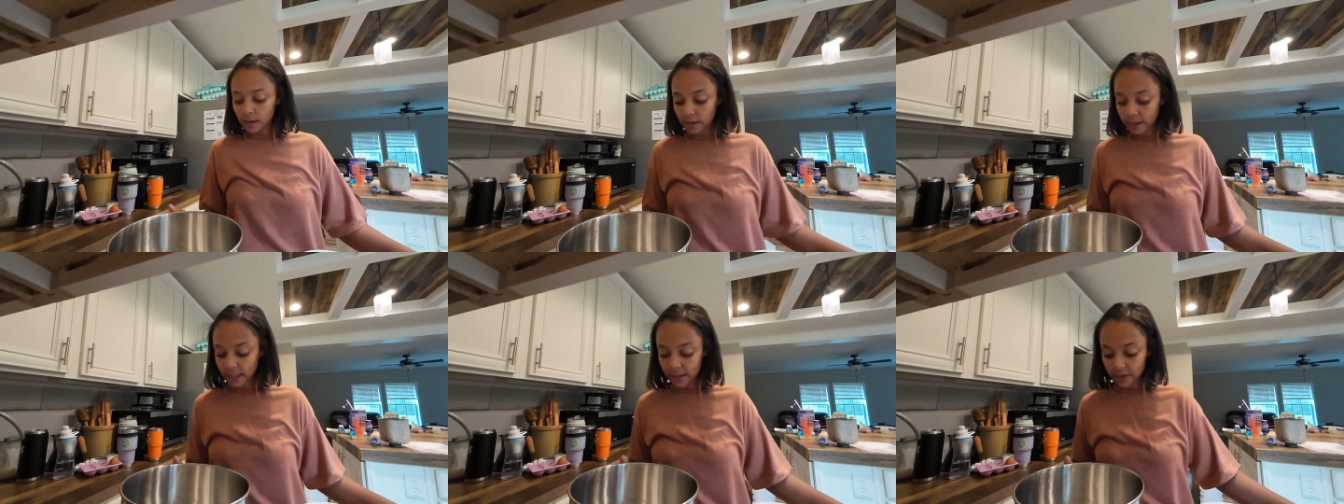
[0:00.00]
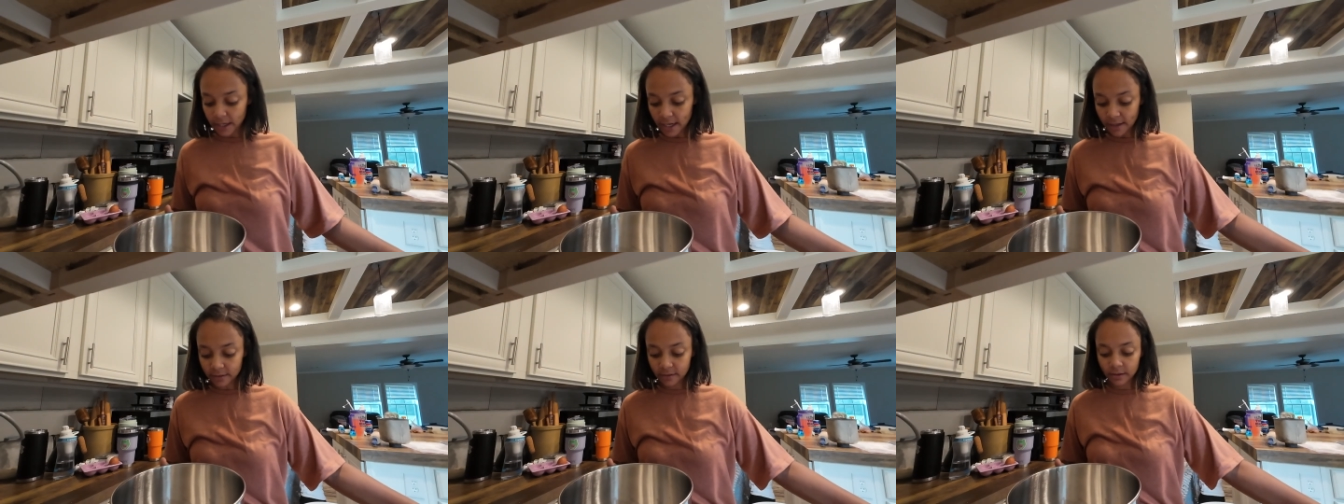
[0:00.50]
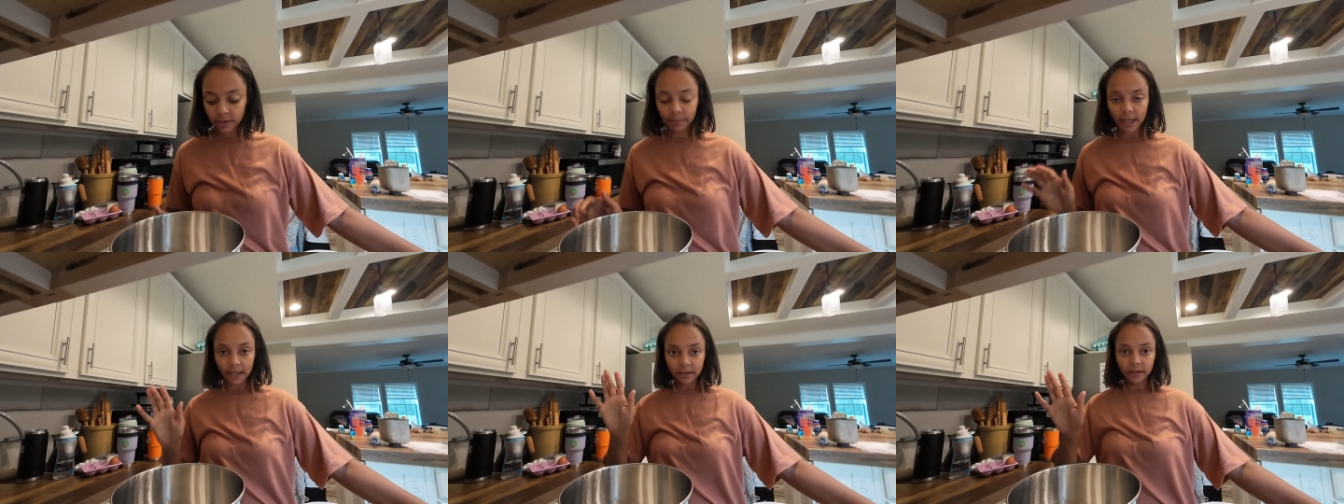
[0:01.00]
Okay, you guys,
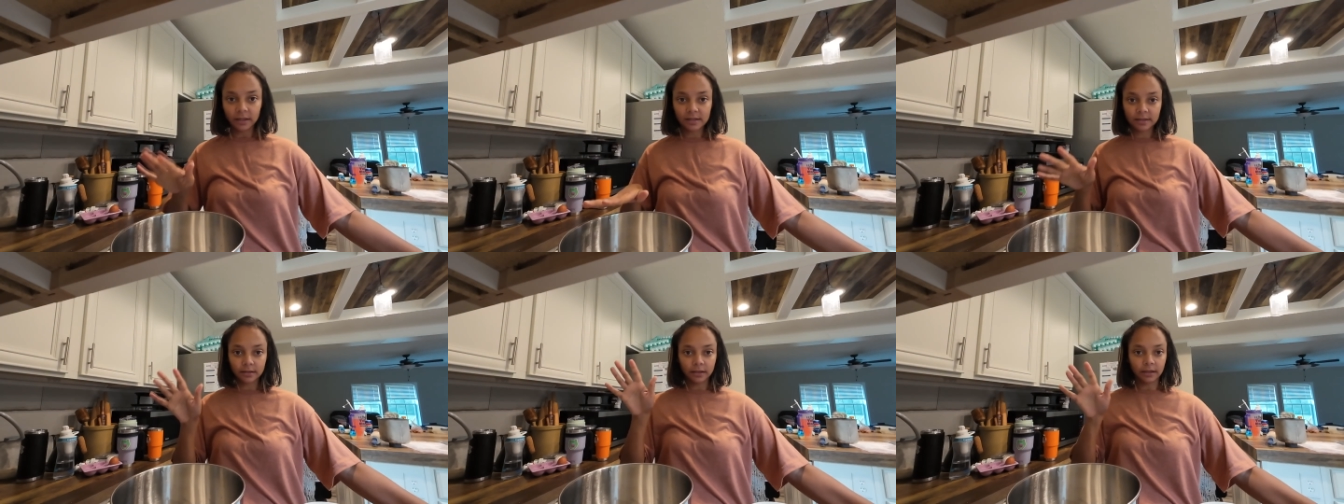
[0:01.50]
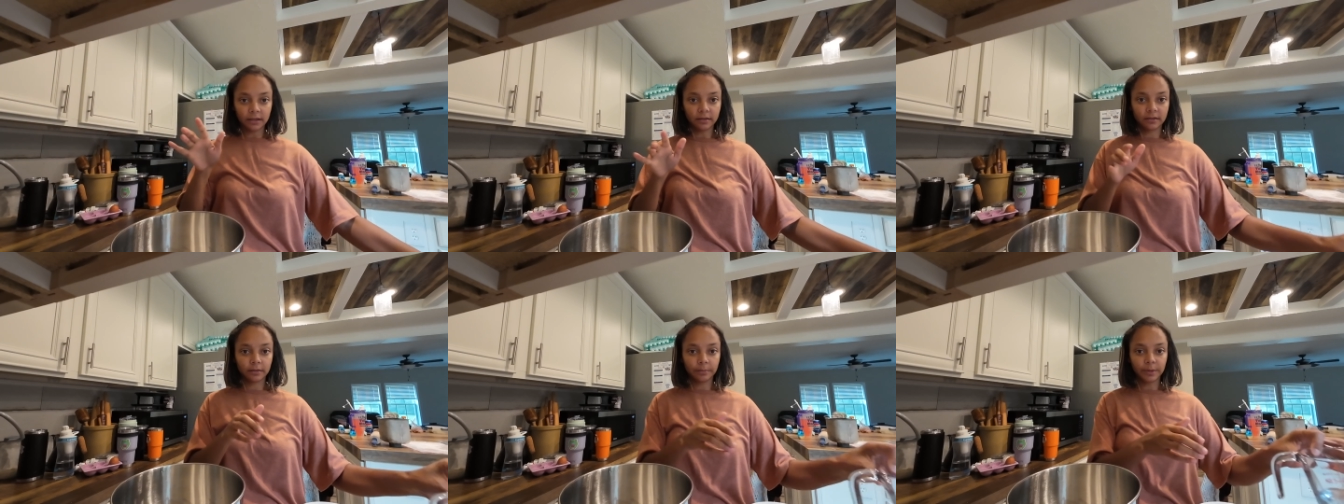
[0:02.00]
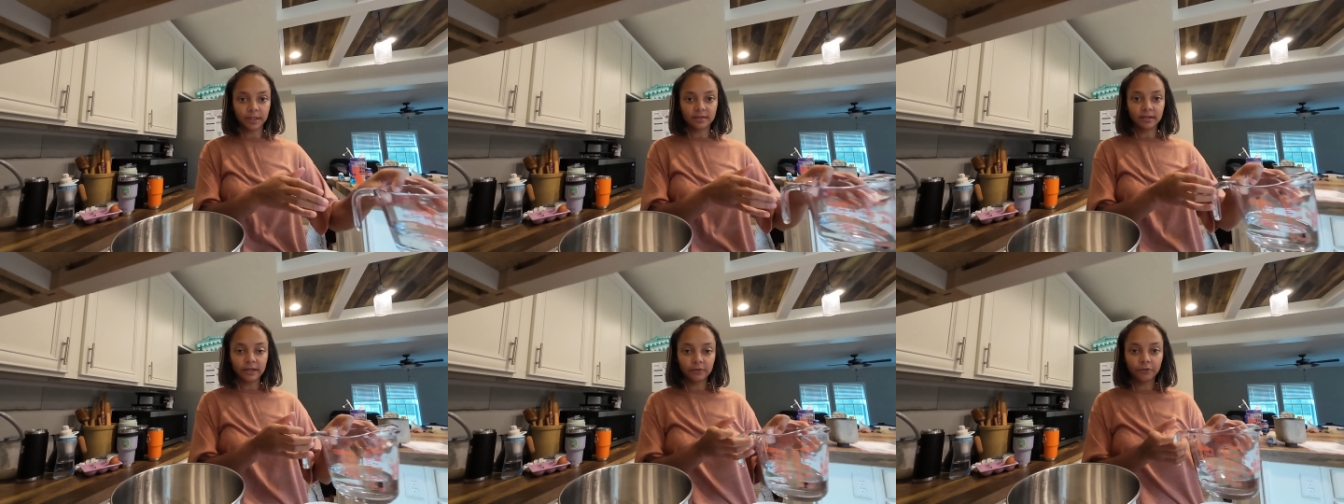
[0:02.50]
my yeast is been
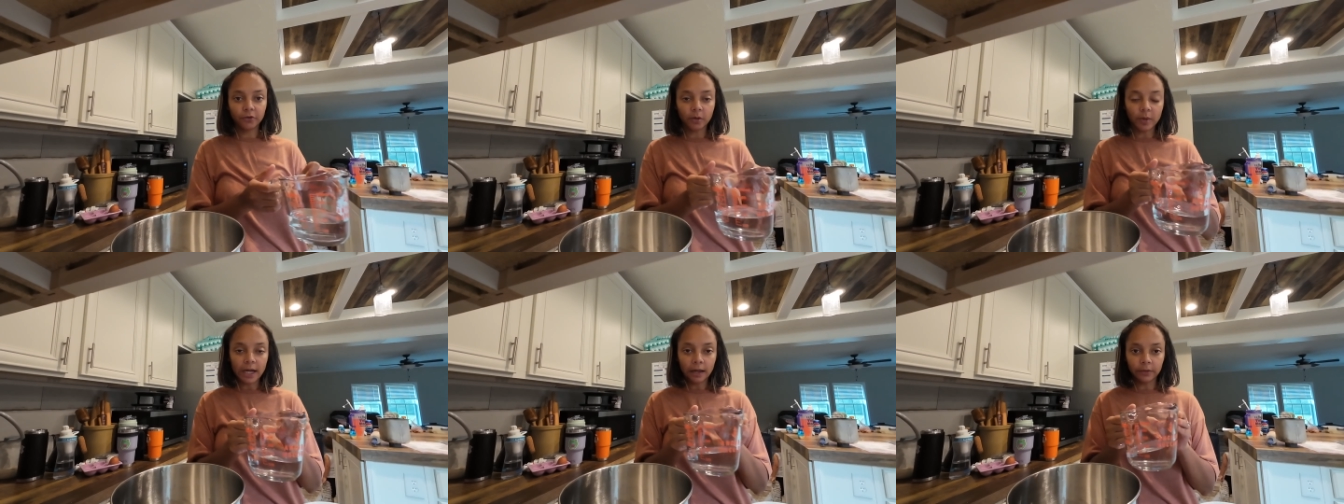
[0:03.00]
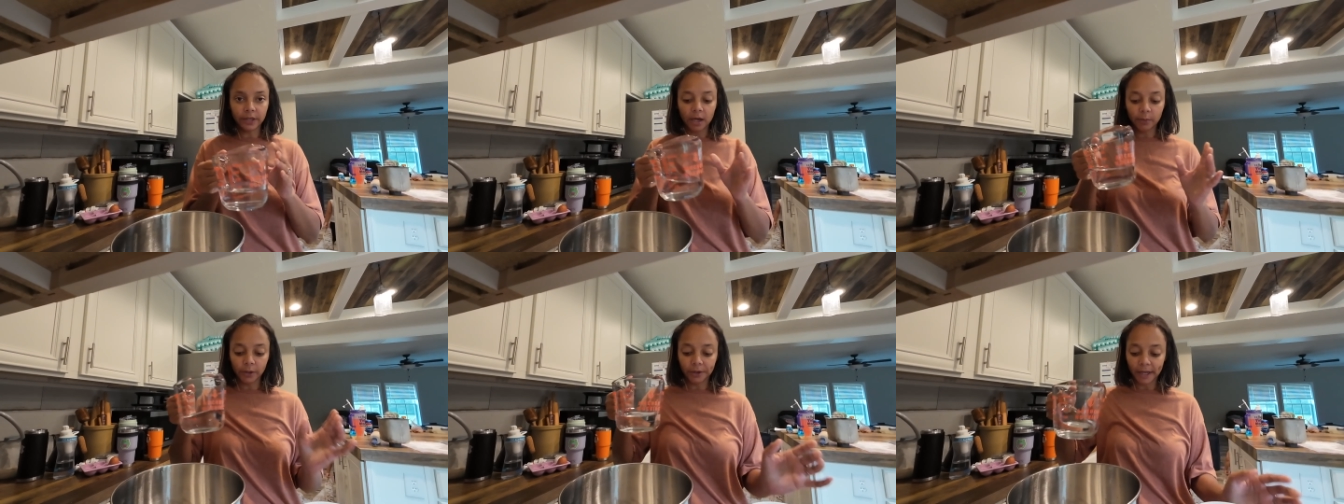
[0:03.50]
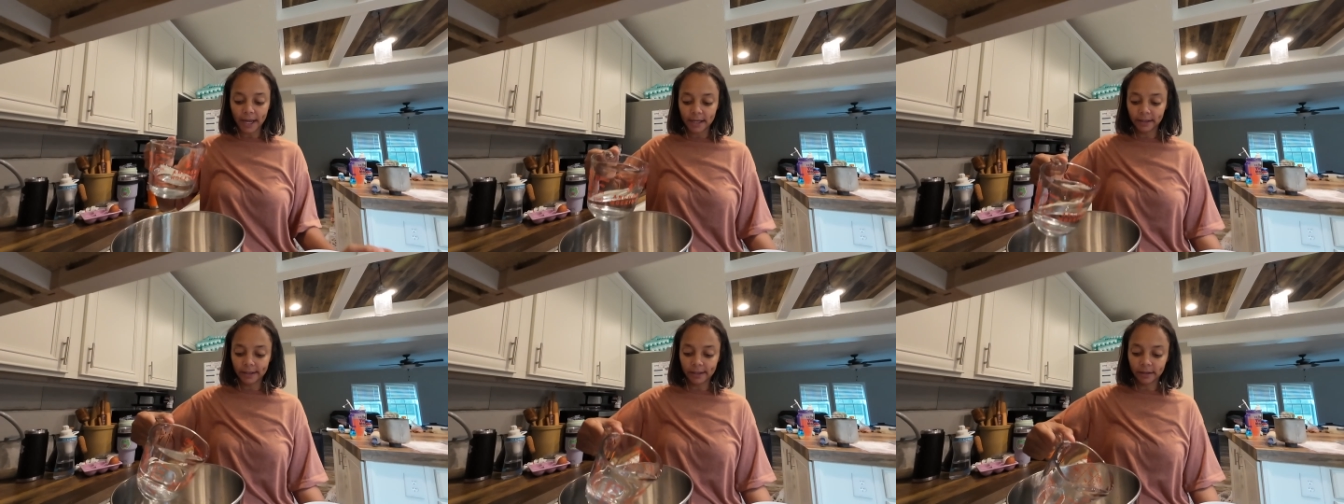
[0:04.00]
sitting for a while. Now we're going to add
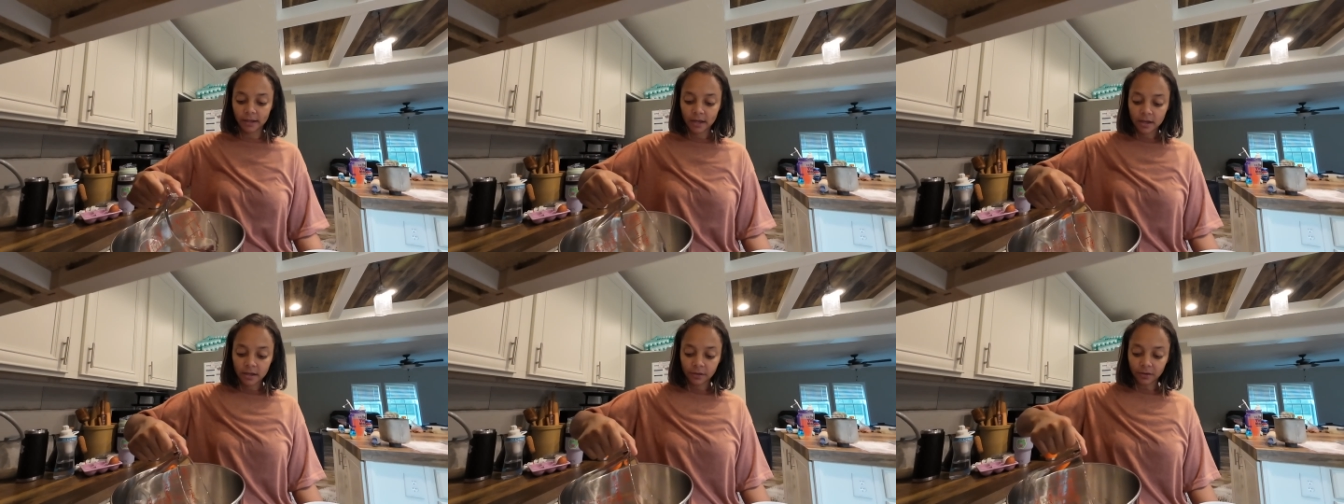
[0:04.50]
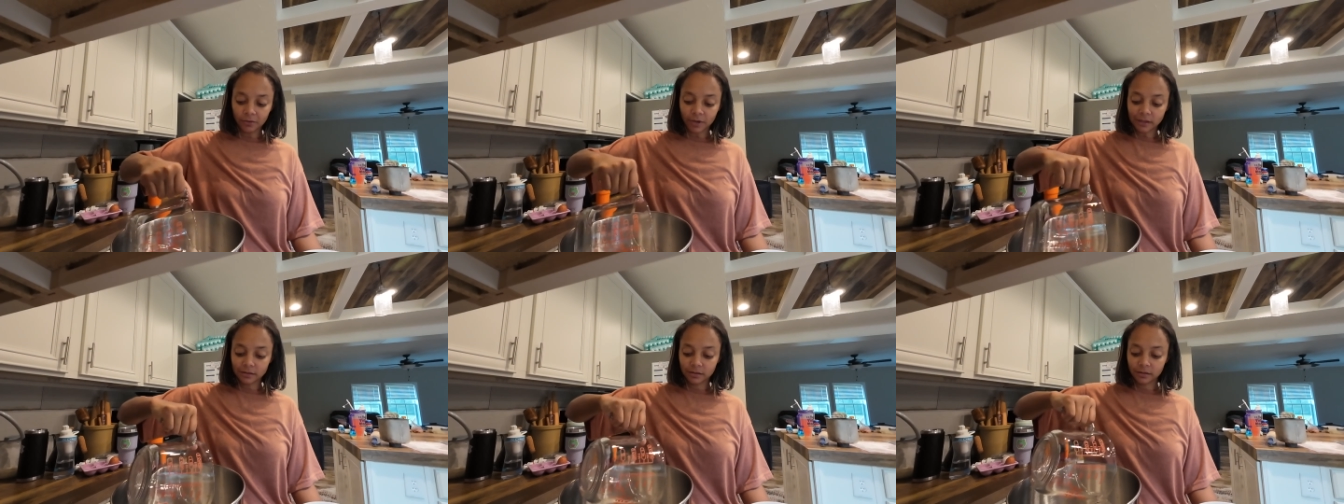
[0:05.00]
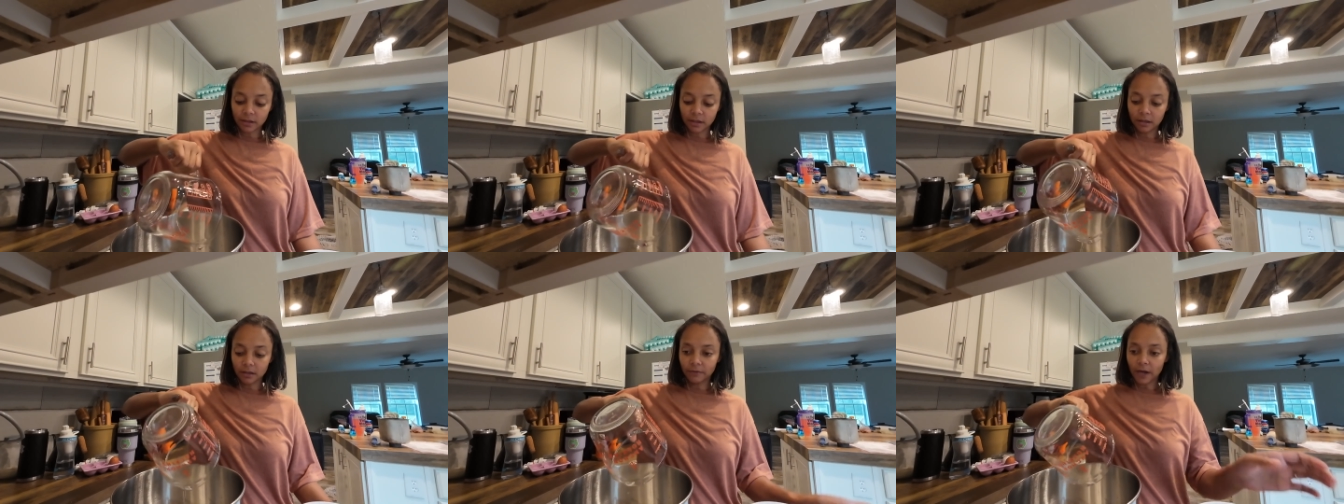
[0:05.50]
in the rest
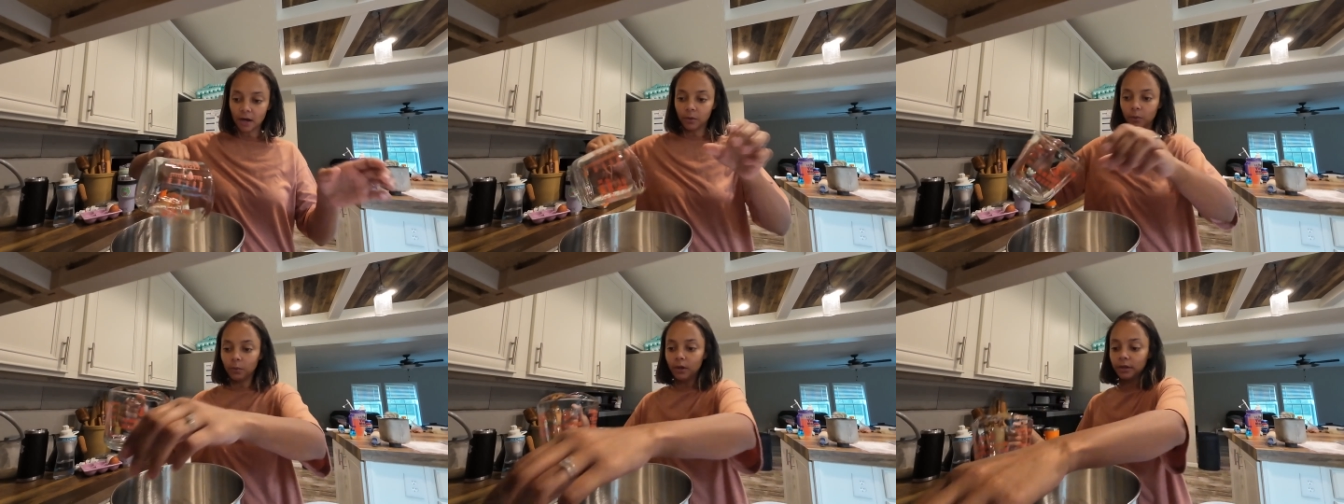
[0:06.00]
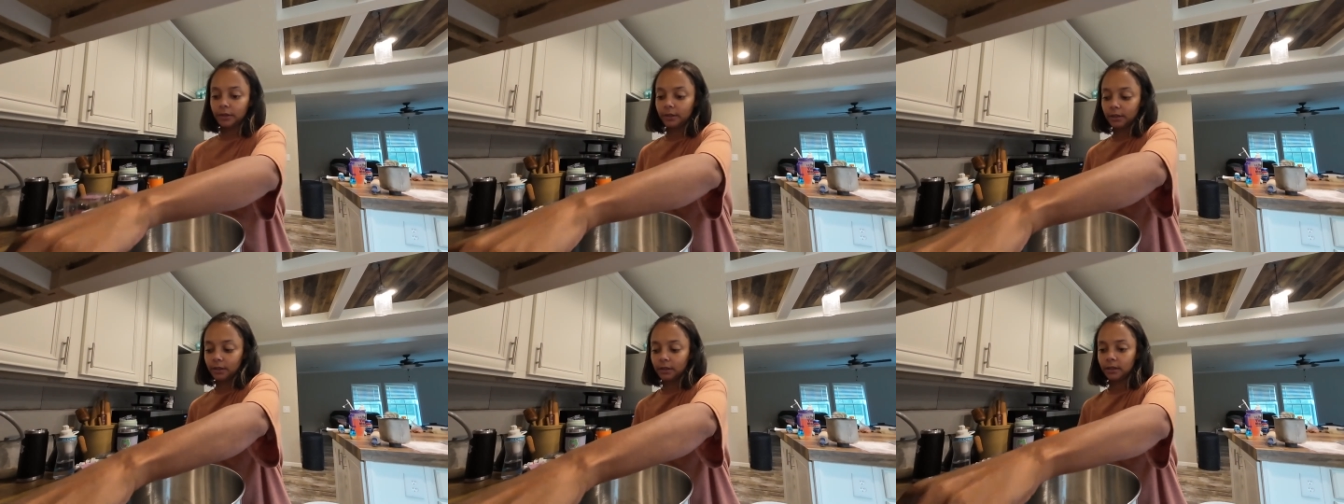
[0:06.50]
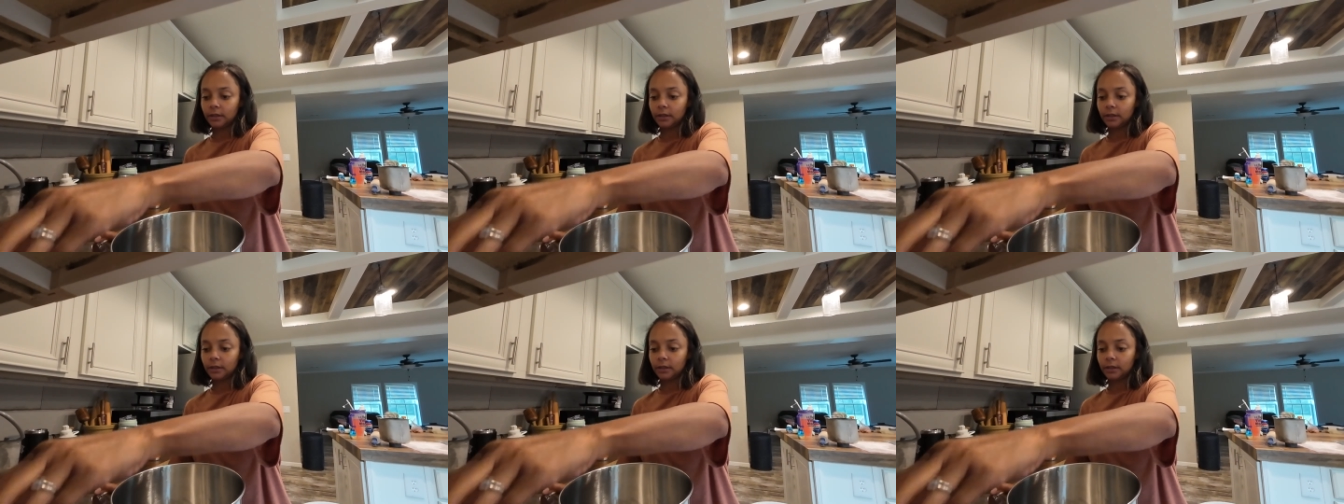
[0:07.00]
of our water,